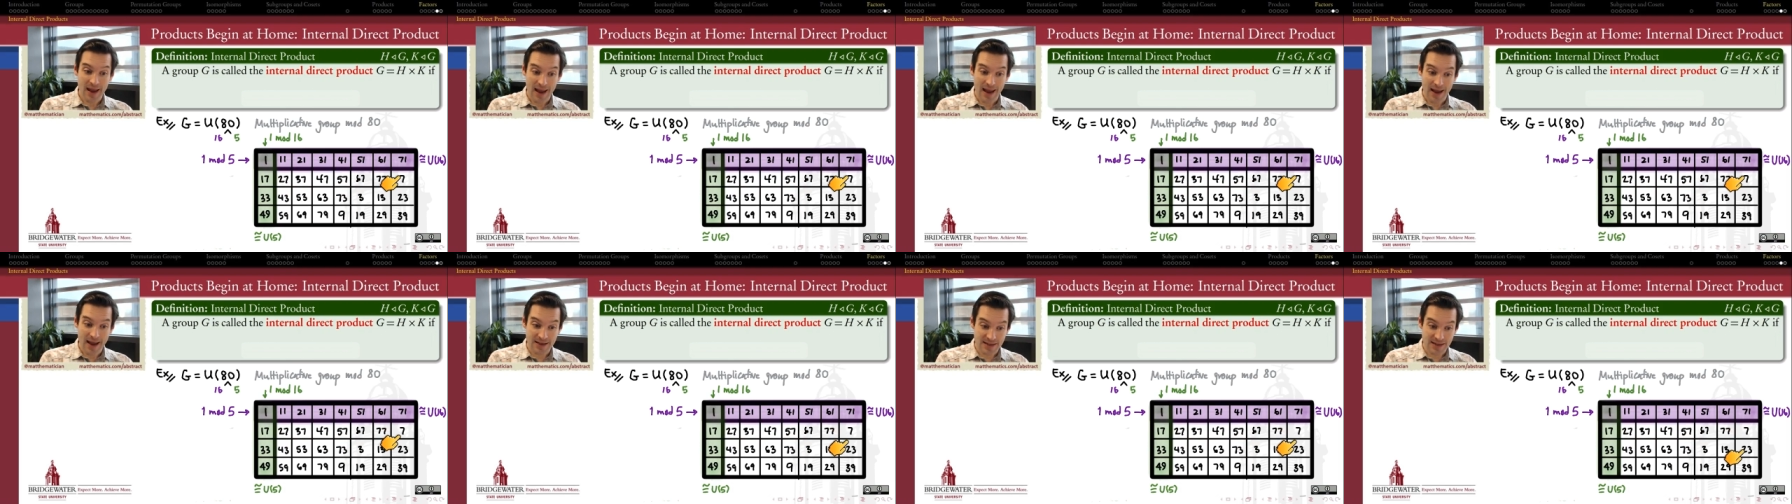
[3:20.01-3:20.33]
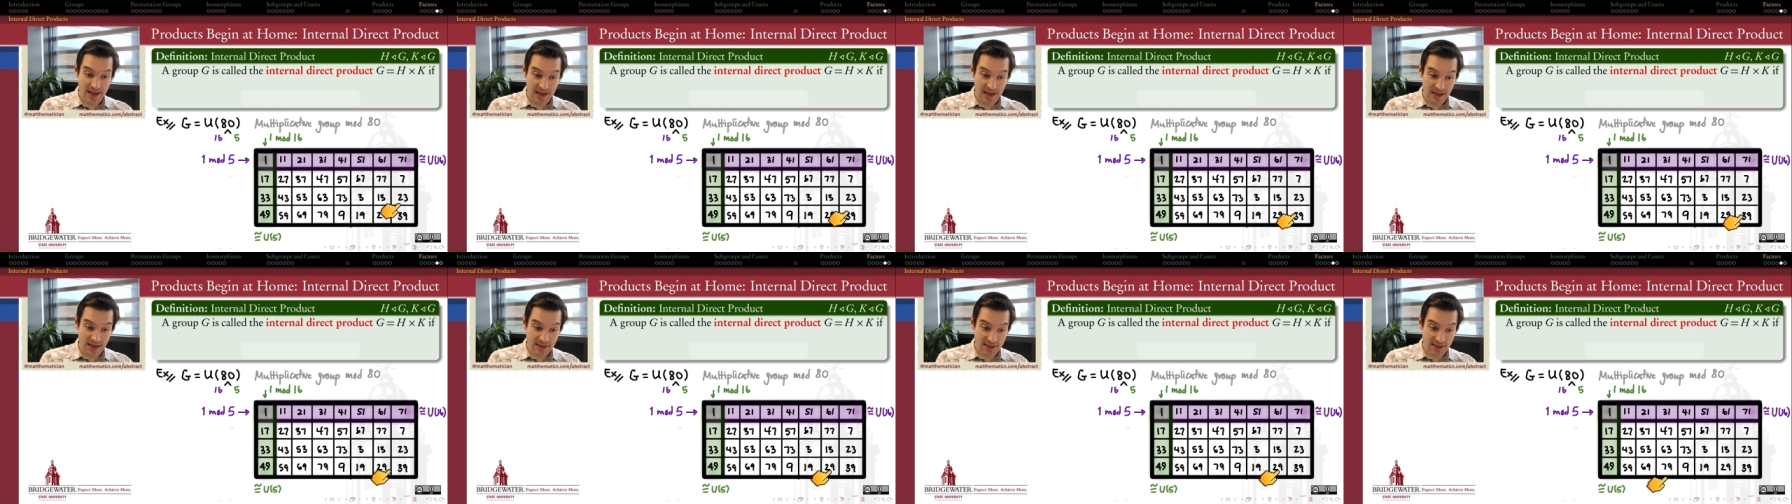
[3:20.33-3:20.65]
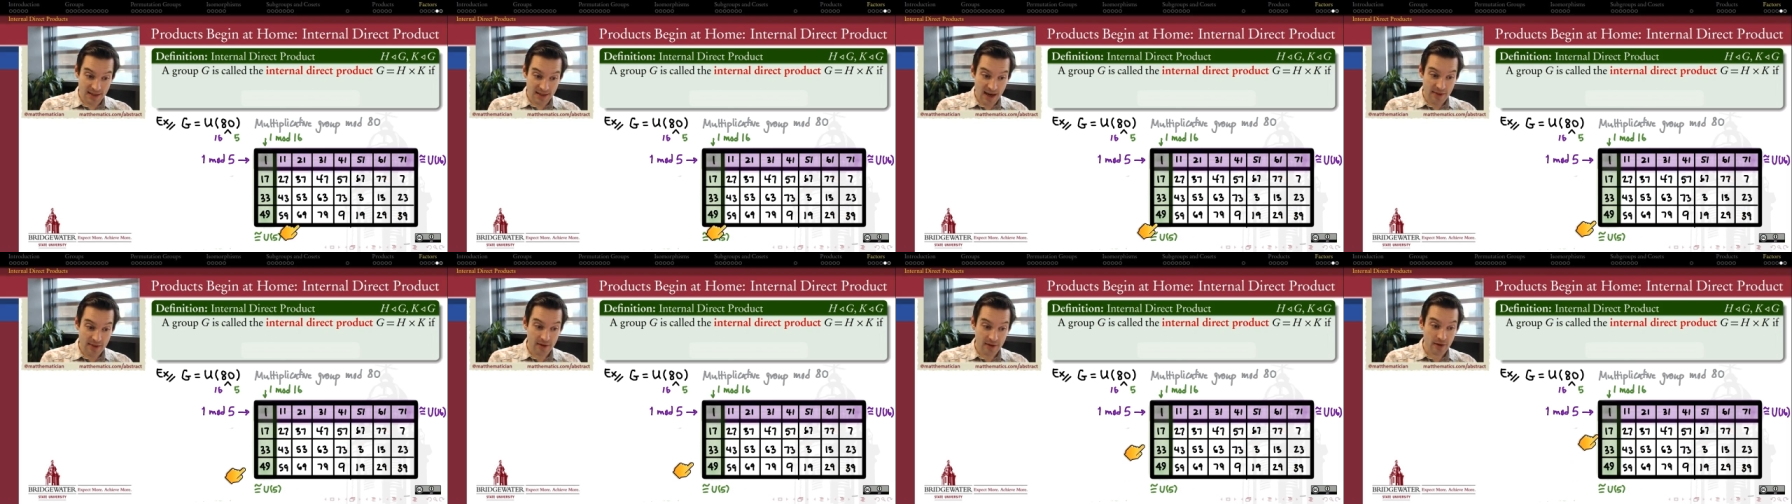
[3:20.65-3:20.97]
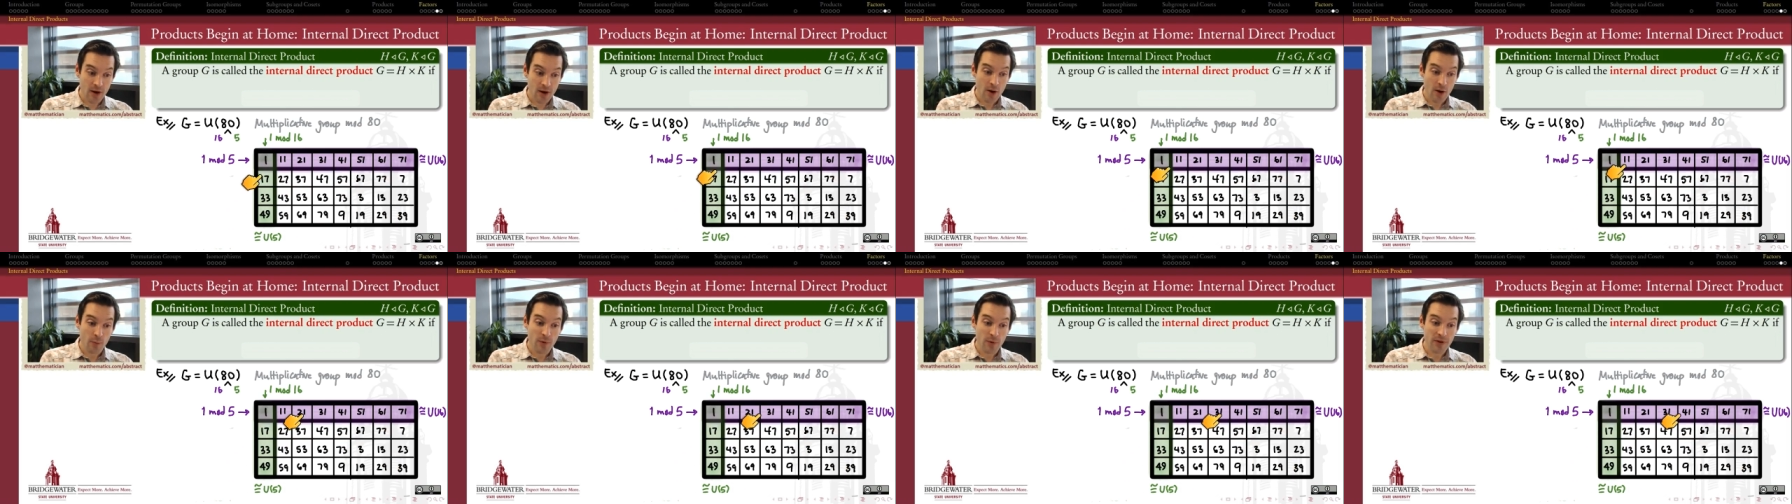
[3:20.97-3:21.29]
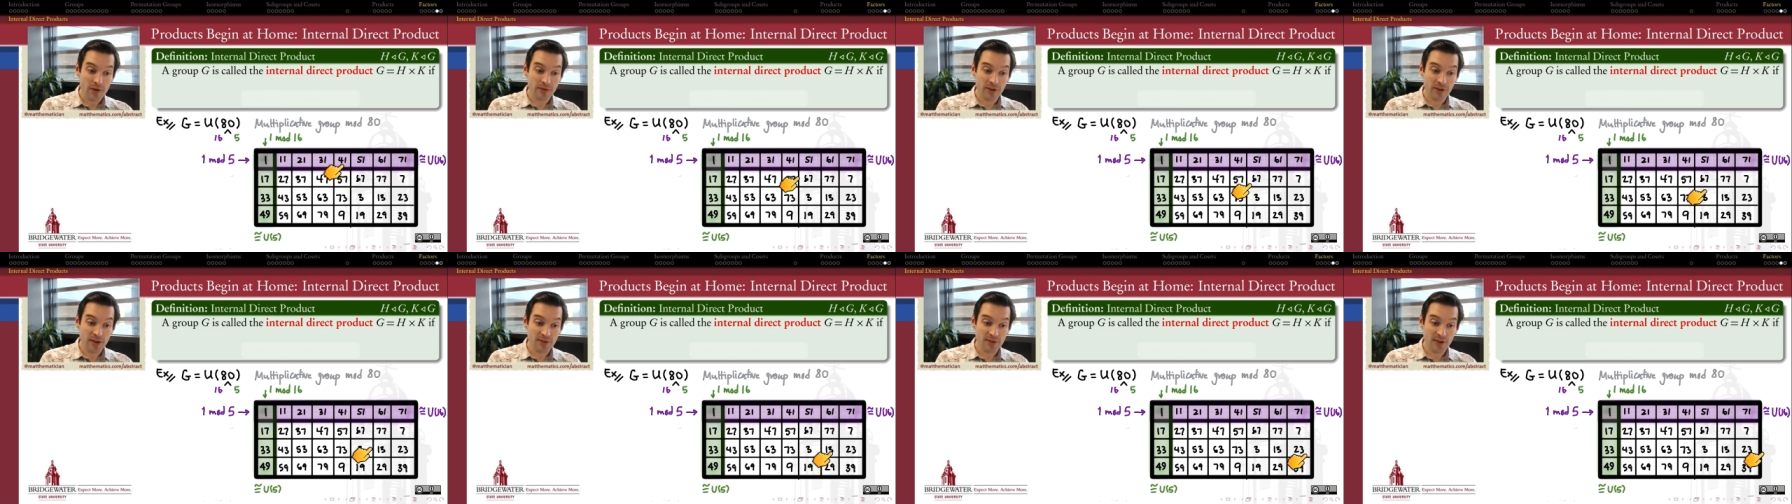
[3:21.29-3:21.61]
and taken together,
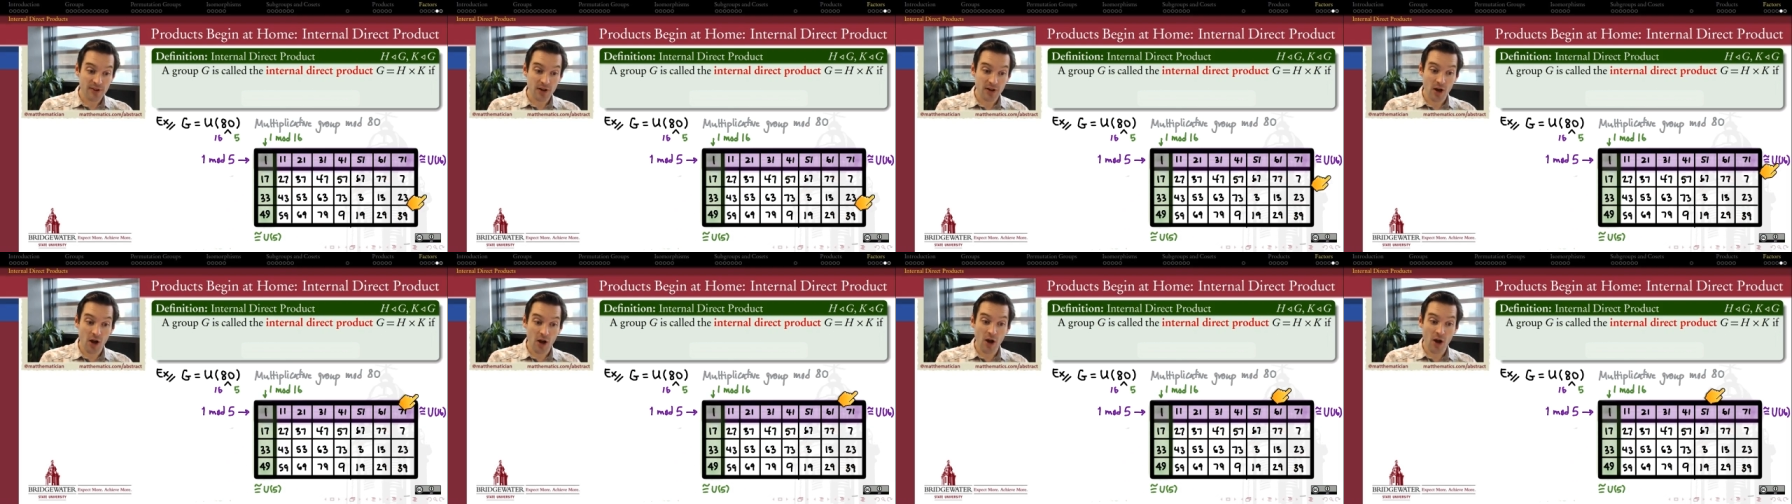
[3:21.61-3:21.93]
we've listed